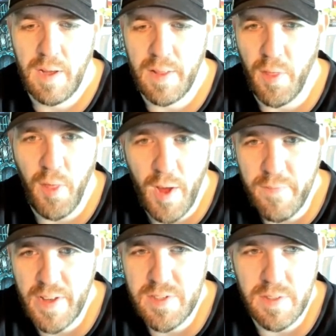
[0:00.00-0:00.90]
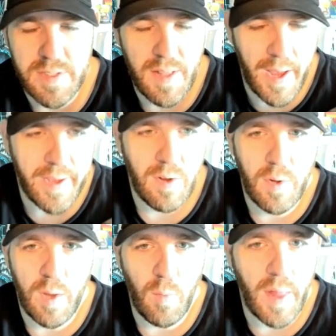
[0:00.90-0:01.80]
And the Thought Vessel is like,
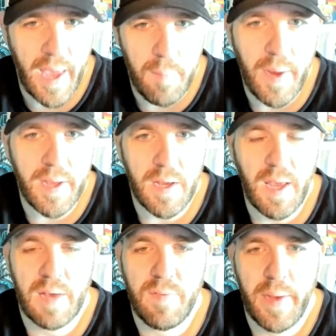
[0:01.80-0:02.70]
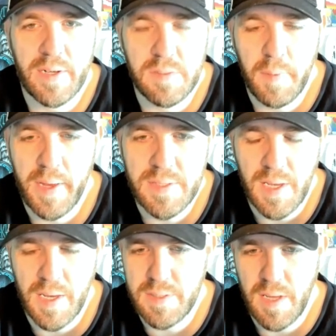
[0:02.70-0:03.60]
okay, well, am I going to have a maximum hand
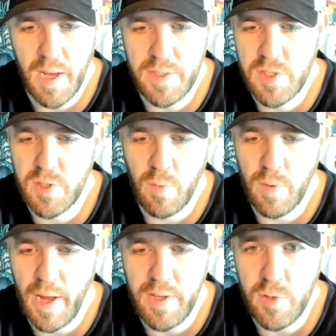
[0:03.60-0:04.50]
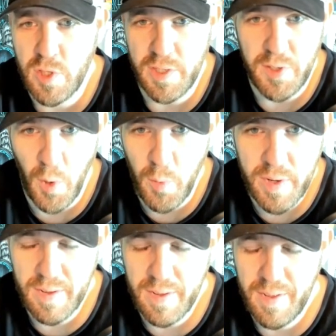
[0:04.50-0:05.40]
size? I just don't. I usually don't,